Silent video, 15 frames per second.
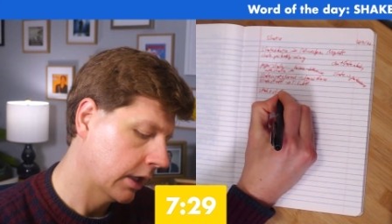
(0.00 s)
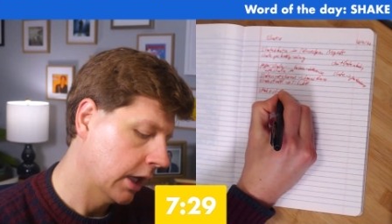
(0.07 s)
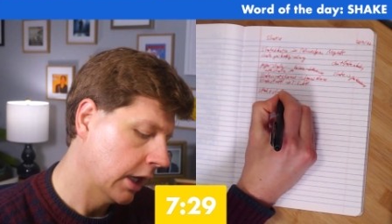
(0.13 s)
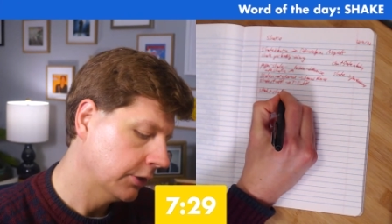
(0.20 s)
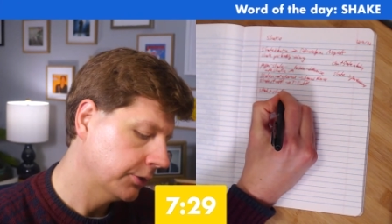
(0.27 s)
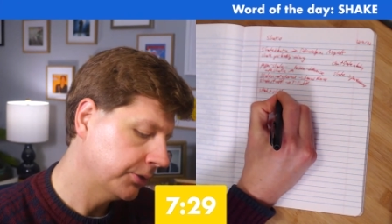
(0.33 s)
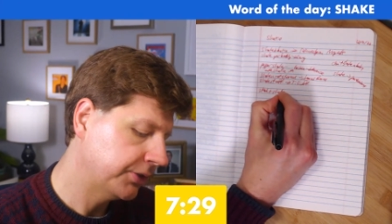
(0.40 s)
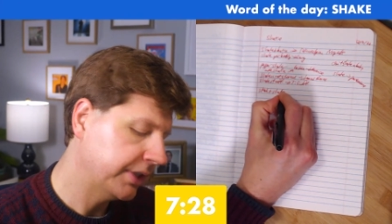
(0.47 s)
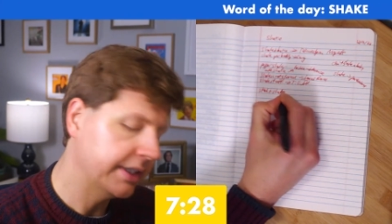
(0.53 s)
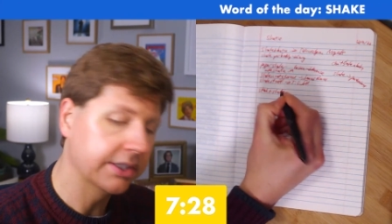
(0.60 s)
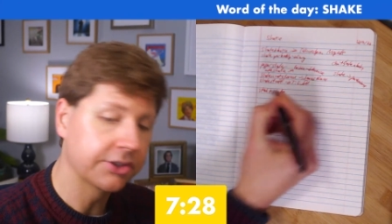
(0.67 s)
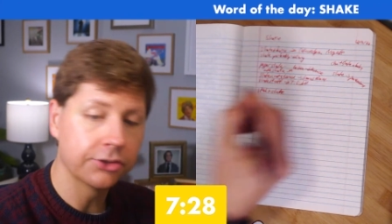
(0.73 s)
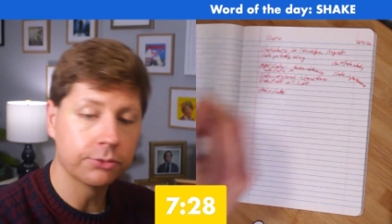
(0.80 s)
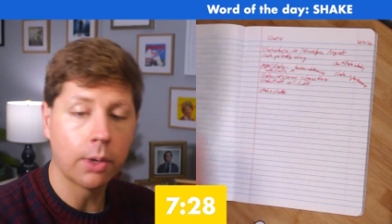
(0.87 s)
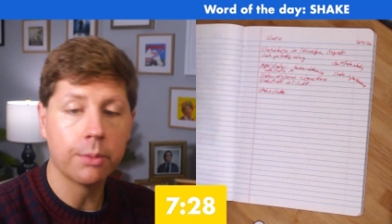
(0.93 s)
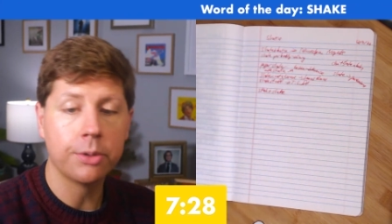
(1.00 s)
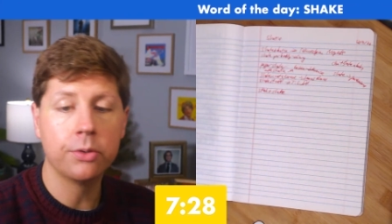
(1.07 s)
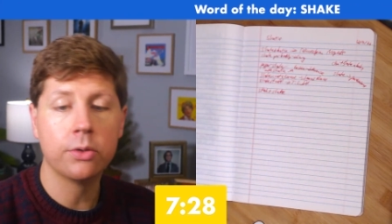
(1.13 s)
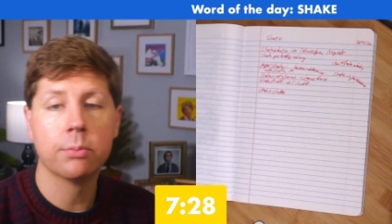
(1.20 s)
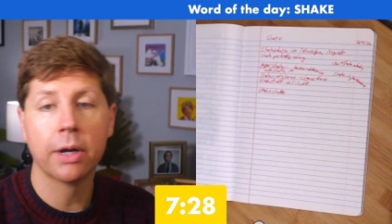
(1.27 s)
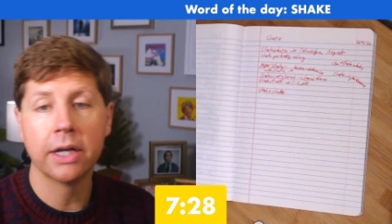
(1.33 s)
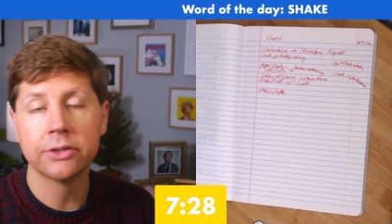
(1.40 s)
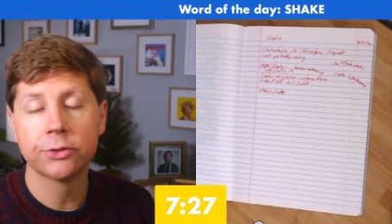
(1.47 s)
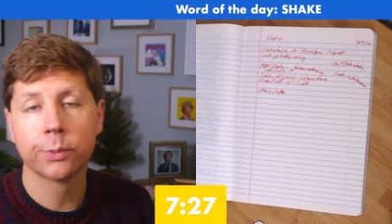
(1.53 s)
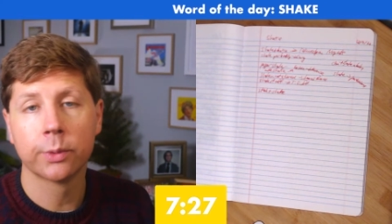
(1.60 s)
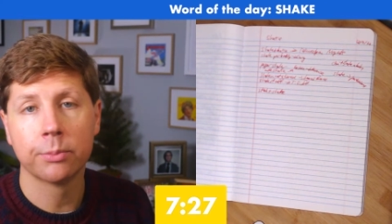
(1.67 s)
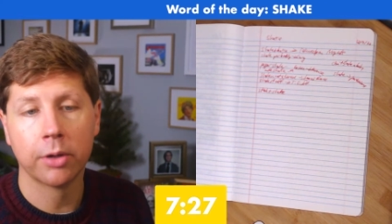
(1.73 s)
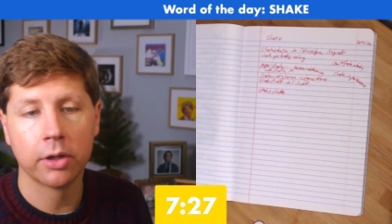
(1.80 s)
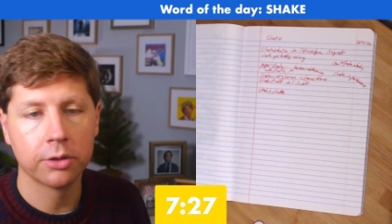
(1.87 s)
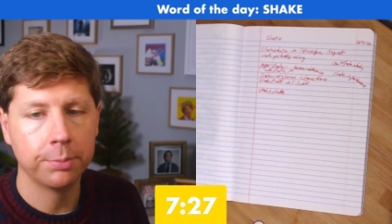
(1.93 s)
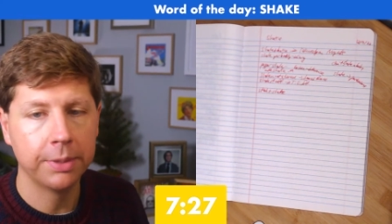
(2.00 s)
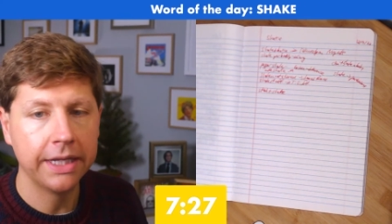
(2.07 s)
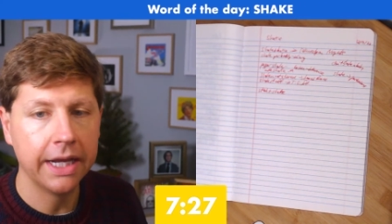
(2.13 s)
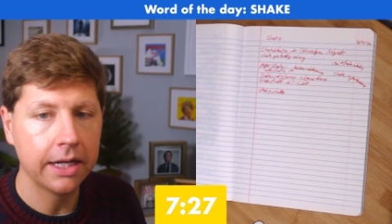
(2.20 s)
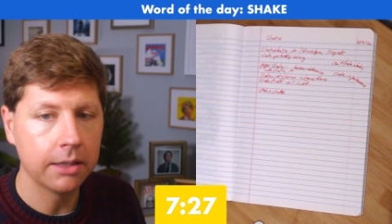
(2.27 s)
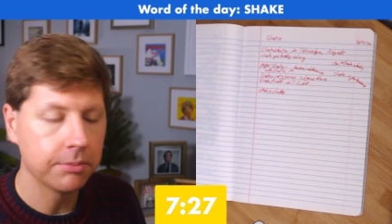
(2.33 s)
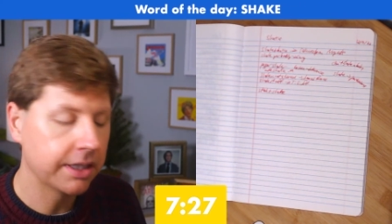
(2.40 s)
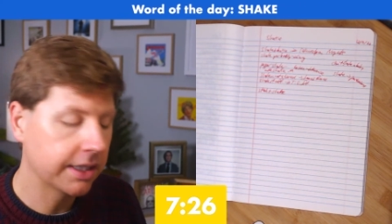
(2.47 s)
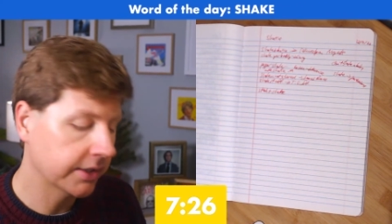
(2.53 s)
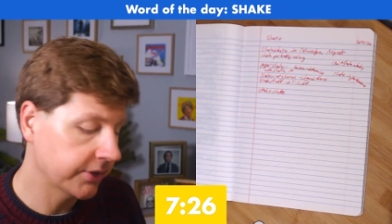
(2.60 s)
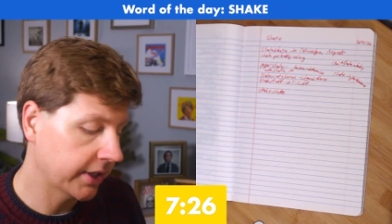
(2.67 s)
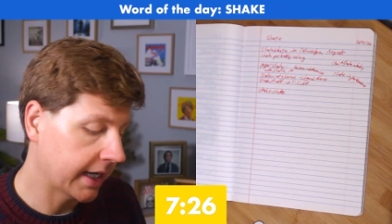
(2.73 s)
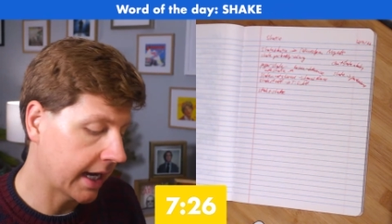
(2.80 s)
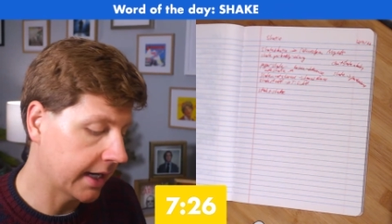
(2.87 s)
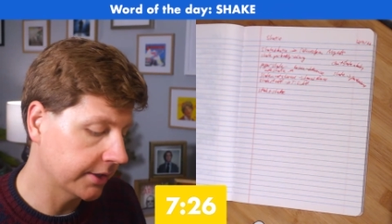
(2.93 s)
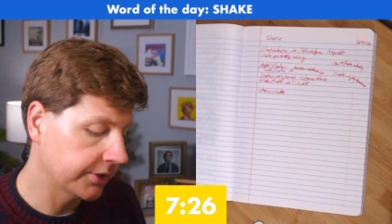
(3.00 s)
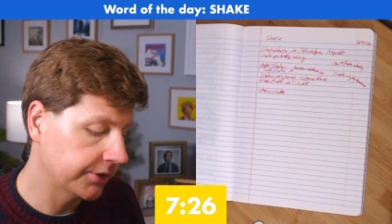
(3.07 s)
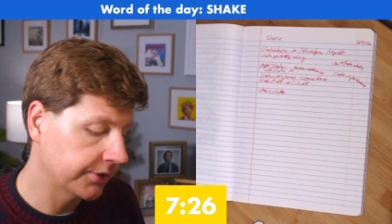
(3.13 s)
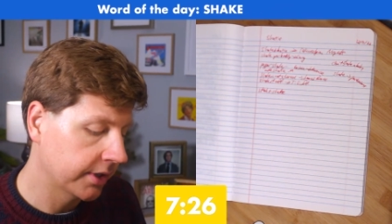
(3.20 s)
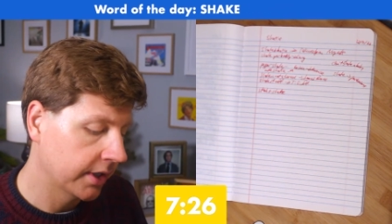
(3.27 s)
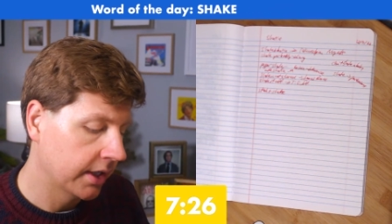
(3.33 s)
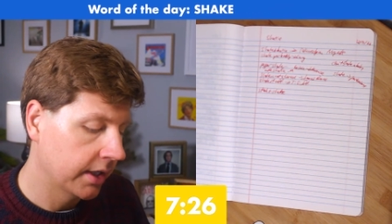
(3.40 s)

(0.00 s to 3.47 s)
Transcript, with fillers: So see, this is why we do the brainstorming part at the beginning, because it kind of just,